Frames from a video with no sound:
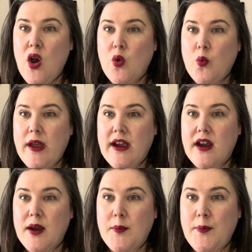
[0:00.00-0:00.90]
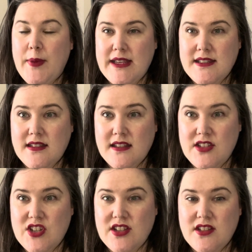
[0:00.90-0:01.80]
were basically
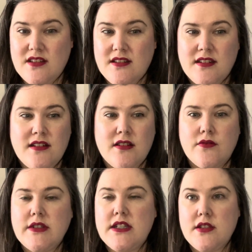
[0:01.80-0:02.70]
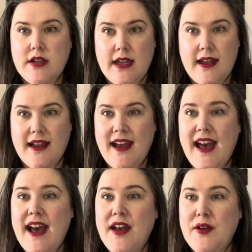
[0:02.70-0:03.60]
just reiterating
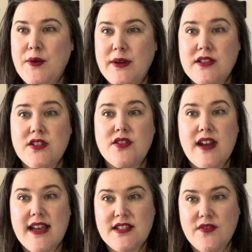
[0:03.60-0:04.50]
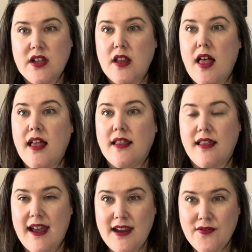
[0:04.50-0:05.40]
how stressful a
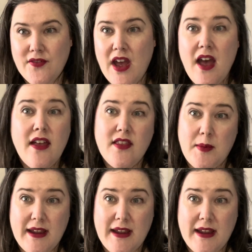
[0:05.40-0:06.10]
life the main